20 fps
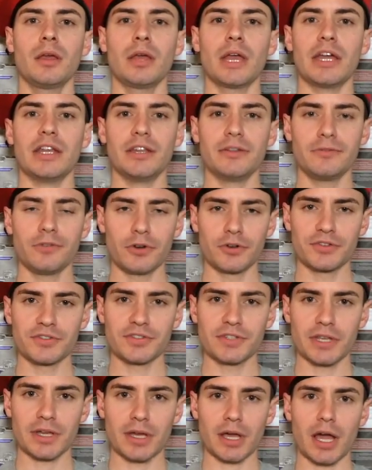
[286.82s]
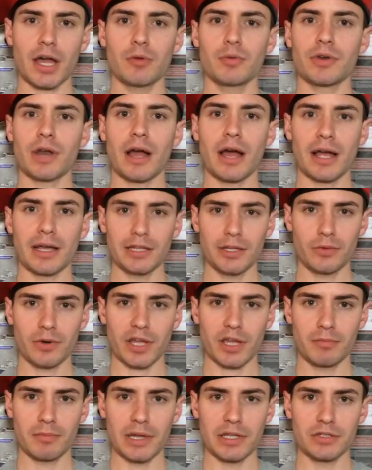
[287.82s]
And if you're sick, I would highly
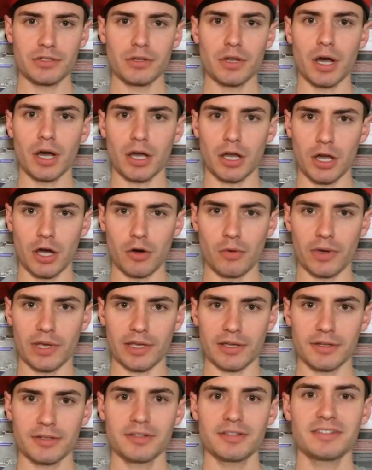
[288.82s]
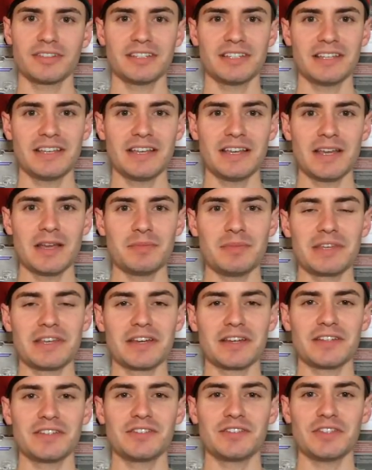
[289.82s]
recommend not going,
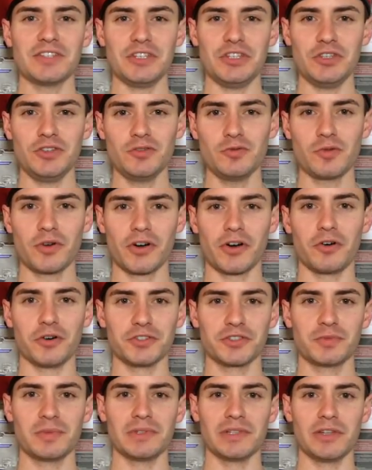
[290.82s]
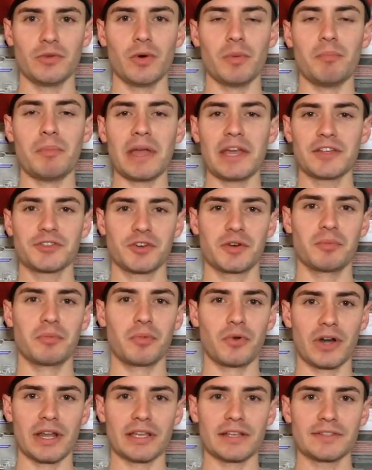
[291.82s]
because you are ultimately what makes or
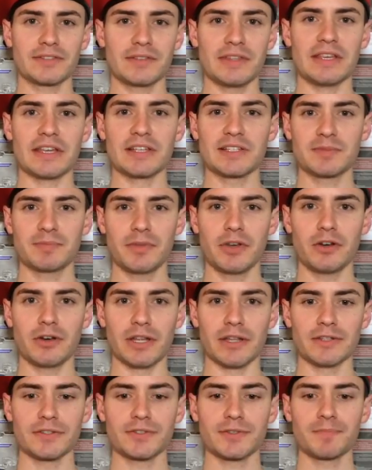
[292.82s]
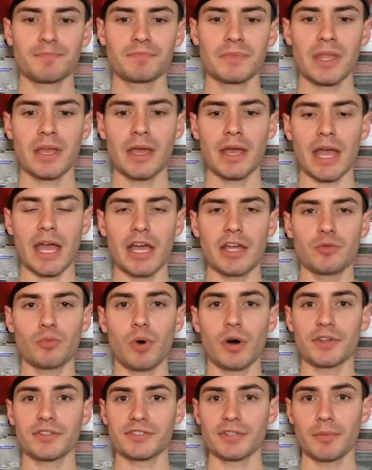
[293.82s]
breaks the experience. And
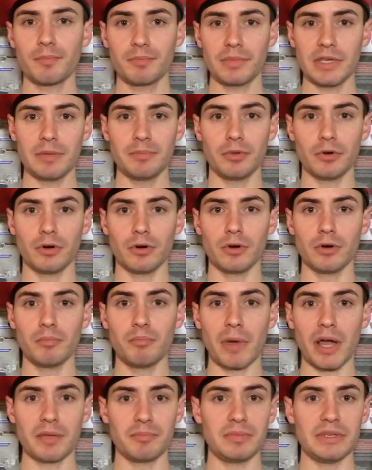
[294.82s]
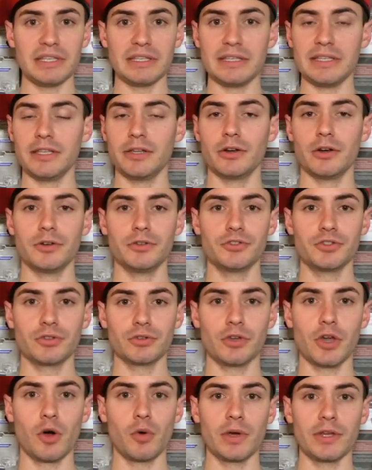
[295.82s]
while some people might be geared
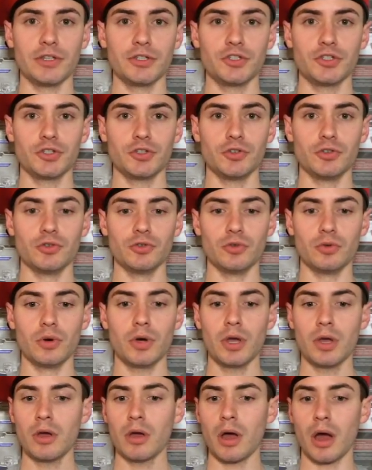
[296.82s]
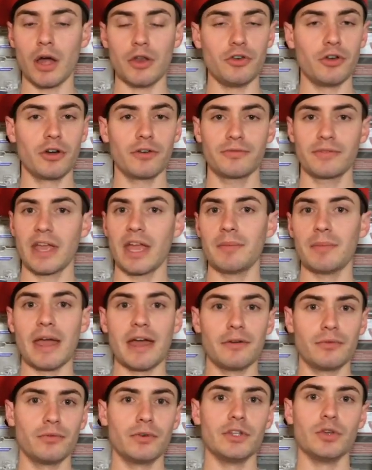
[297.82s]
to going to a Nerf game
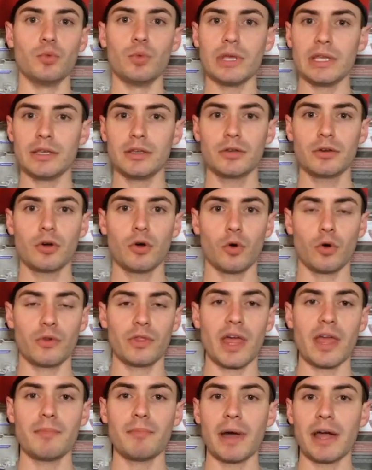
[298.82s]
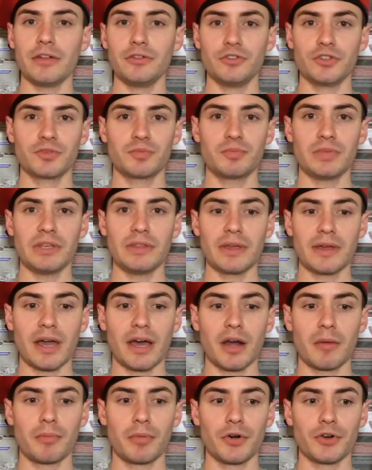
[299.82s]
every week, or they might just be the
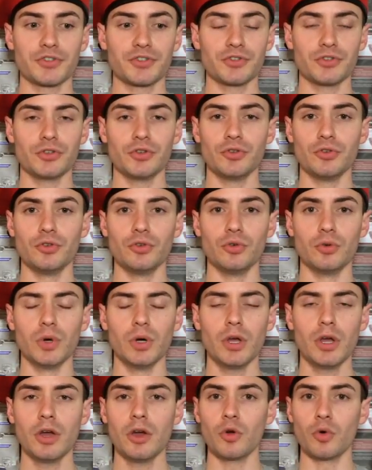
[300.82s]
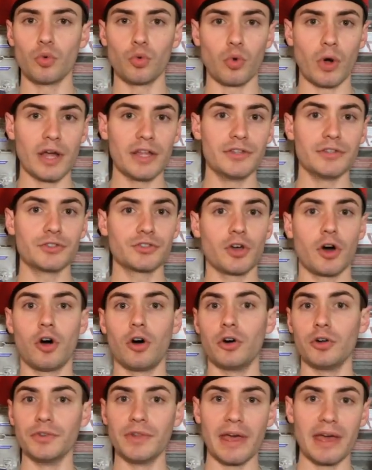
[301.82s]
kind of person who runs
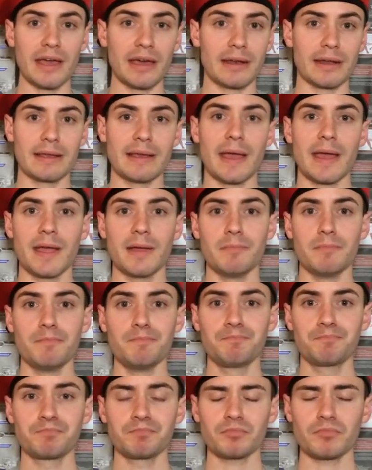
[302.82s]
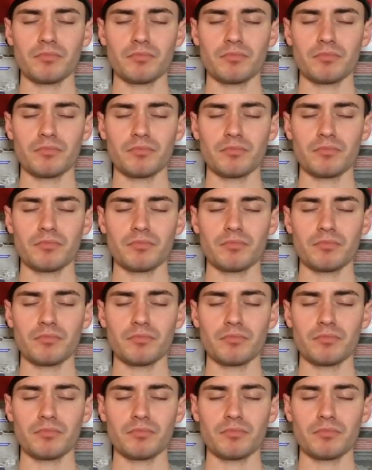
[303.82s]
all day at a game.